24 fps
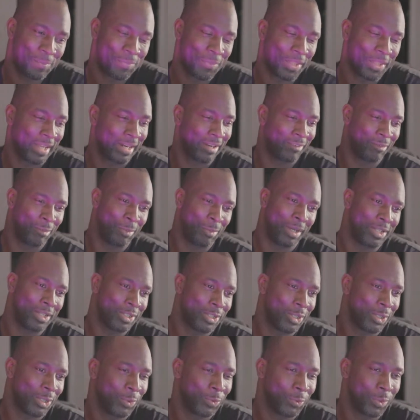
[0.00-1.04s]
Not everybody's
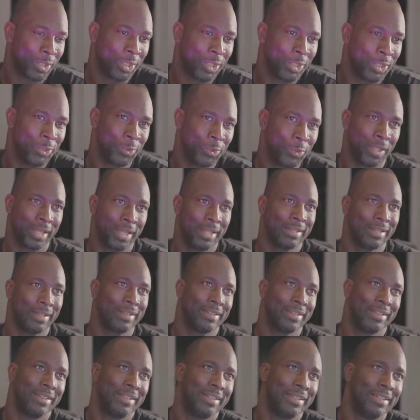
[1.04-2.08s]
going to want to do
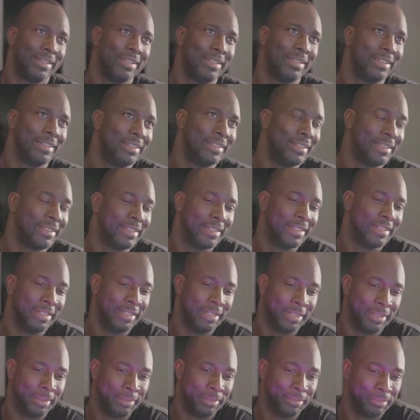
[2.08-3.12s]
that.
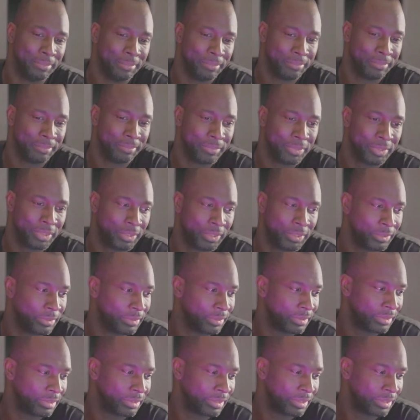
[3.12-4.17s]
Um,
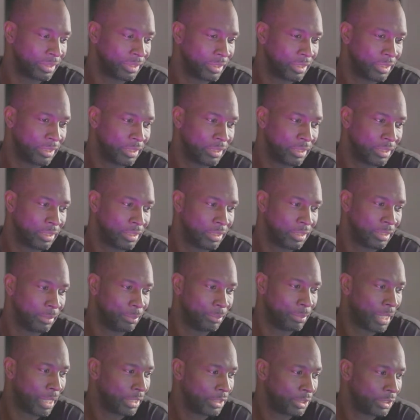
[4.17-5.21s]
so the
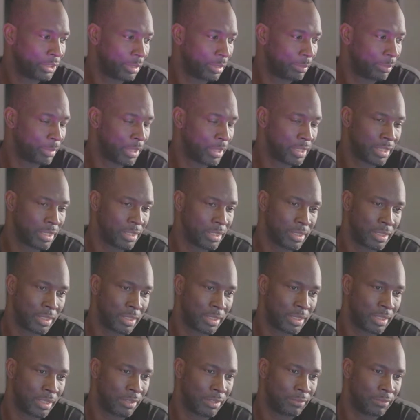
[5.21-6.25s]
box truck business
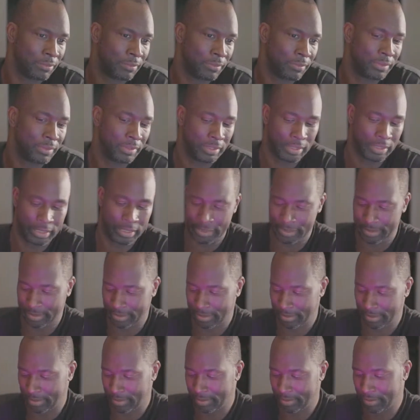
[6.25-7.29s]
itself,
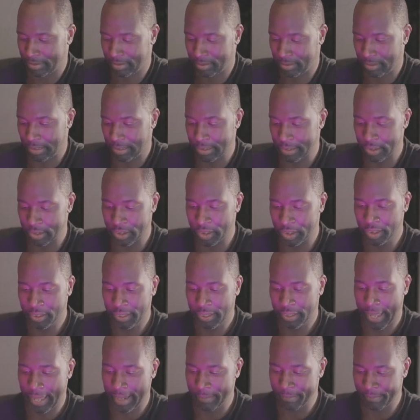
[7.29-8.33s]
it's it's good
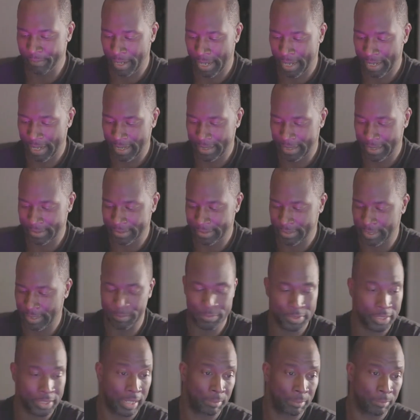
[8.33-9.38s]
and bad at the same
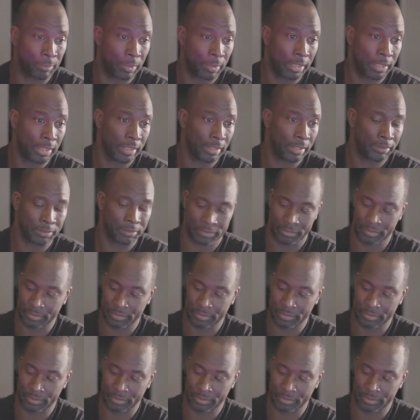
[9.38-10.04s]
time right now.